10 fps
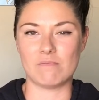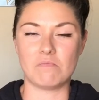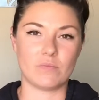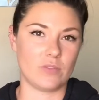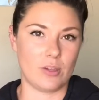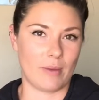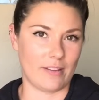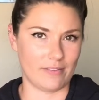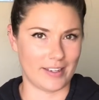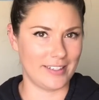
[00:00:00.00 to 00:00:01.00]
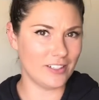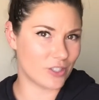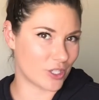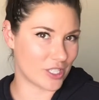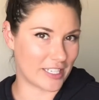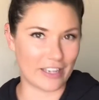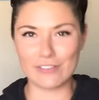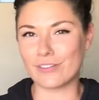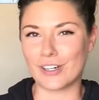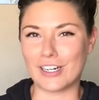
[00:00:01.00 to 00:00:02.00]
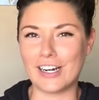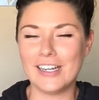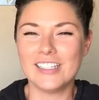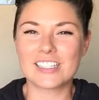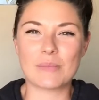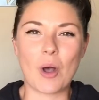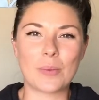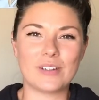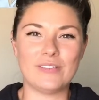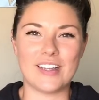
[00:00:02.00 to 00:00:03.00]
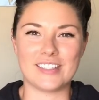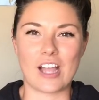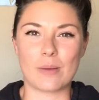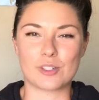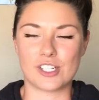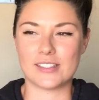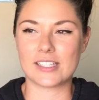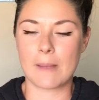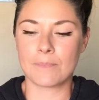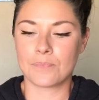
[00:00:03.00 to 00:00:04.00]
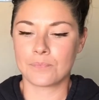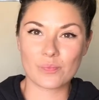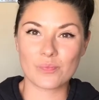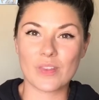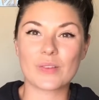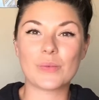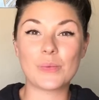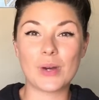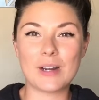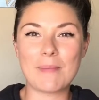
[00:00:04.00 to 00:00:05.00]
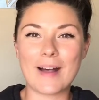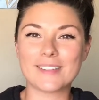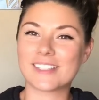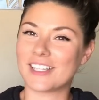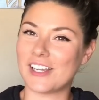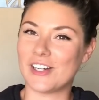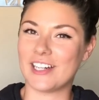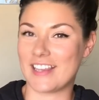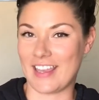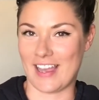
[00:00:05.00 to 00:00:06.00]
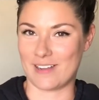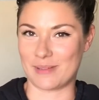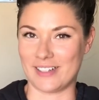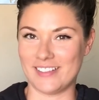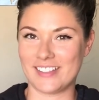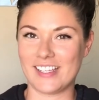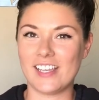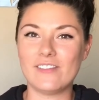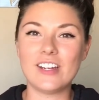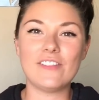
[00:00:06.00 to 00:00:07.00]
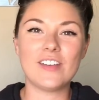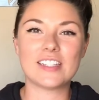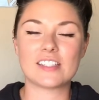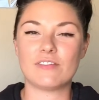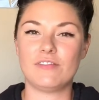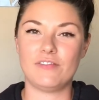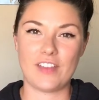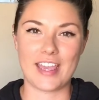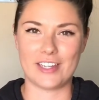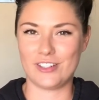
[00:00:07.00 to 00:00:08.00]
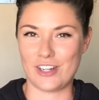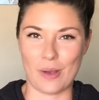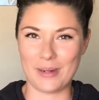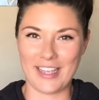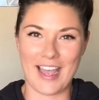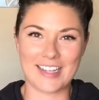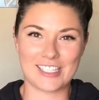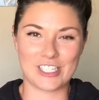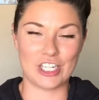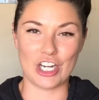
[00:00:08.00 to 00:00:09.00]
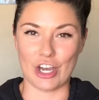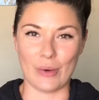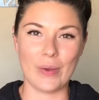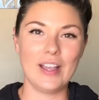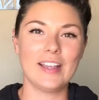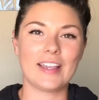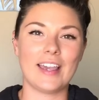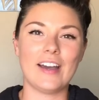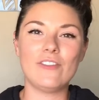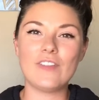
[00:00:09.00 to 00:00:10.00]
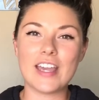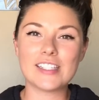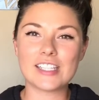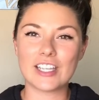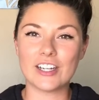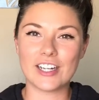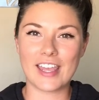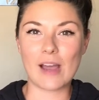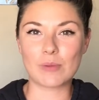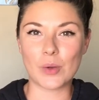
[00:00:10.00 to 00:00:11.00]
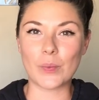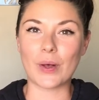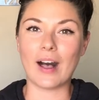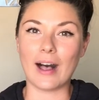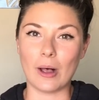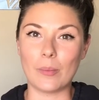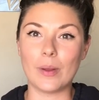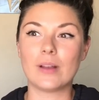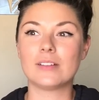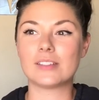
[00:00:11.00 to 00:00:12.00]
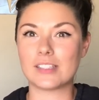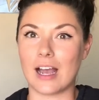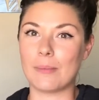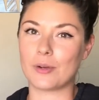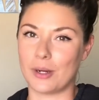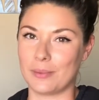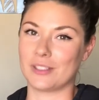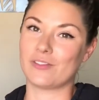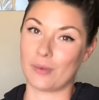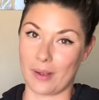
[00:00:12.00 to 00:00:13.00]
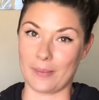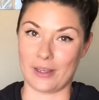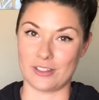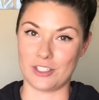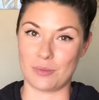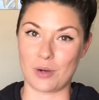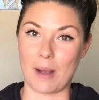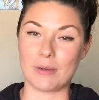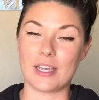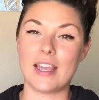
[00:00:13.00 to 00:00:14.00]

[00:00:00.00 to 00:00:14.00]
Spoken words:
you might find interesting for some home defense options. What about security cameras? Even if it's fake, nobody has to know. Okay, a fake security camera will help stop criminals from coming onto your property.